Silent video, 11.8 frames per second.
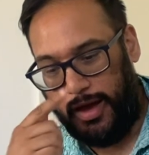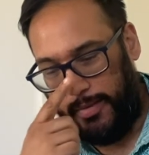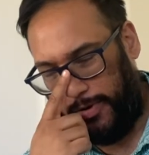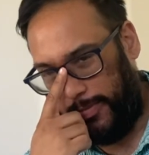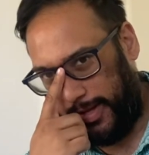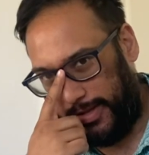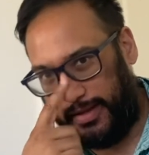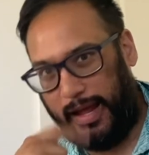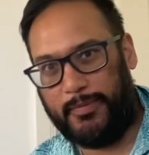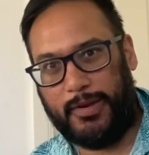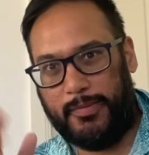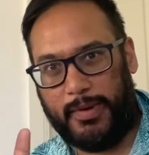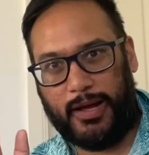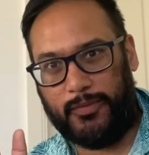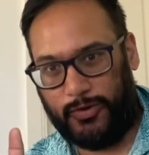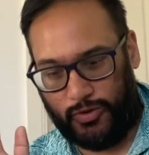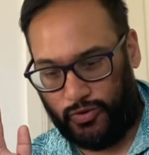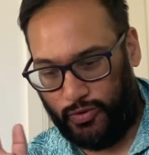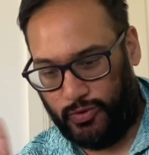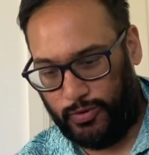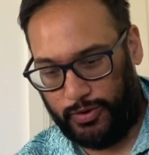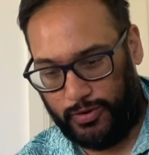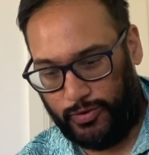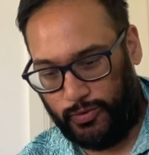Probably stabbed in the back, I'm not sure.
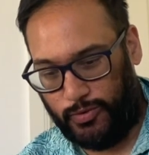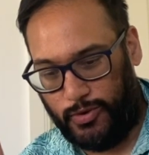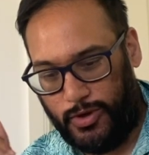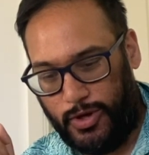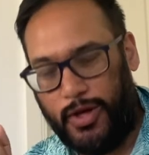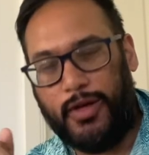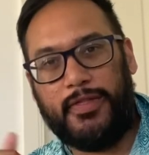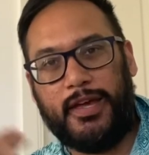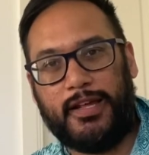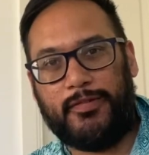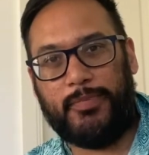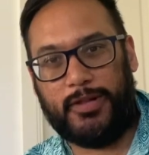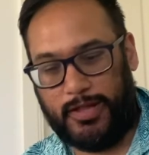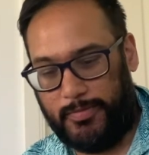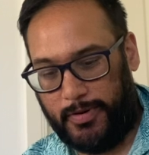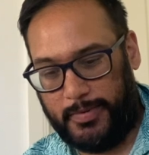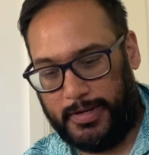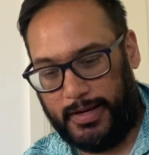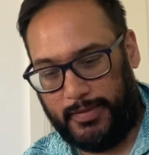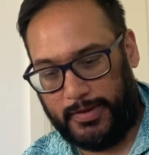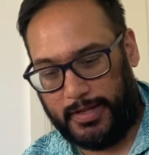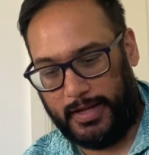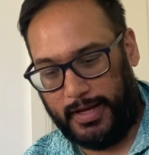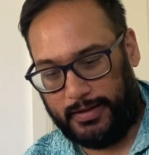This is all things, but she probably didn't even
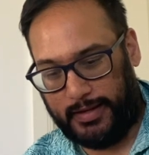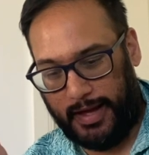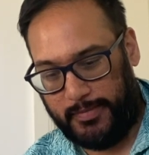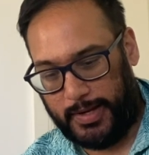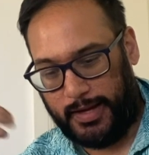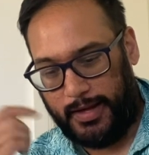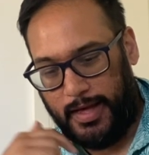see it coming.